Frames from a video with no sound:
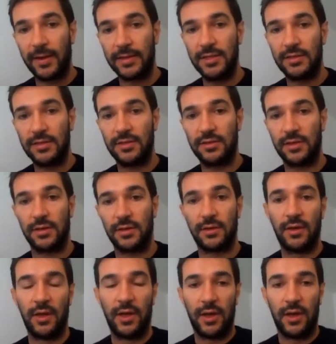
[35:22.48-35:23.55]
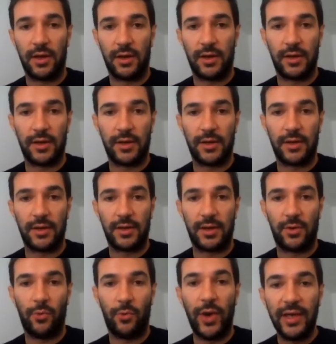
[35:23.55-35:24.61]
this is a
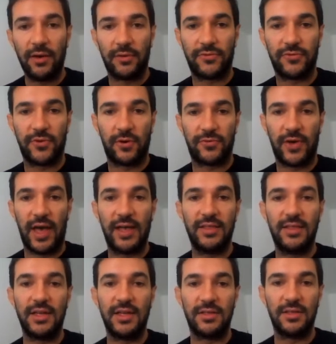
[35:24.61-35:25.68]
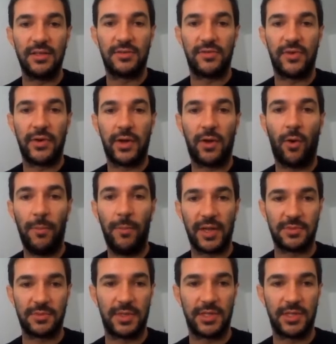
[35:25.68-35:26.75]
way of handling these very
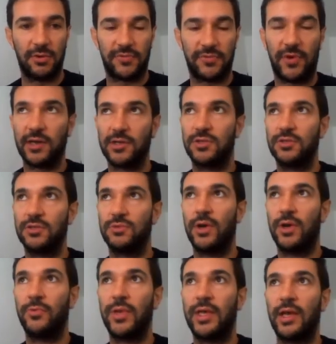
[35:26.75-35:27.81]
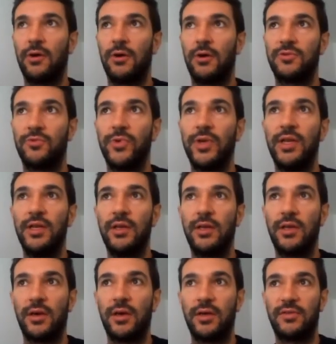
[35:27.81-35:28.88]
complex materials functions where we cannot really
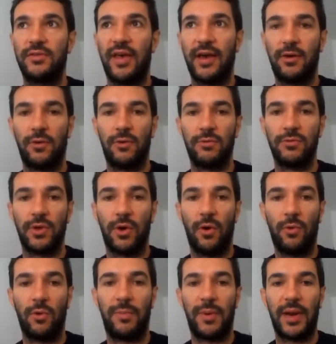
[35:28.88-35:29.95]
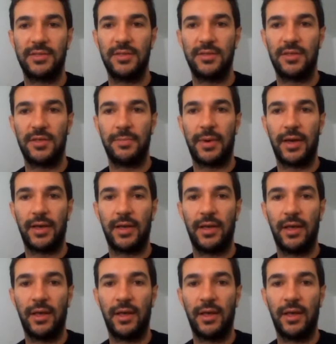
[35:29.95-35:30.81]
tackle the whole complexity by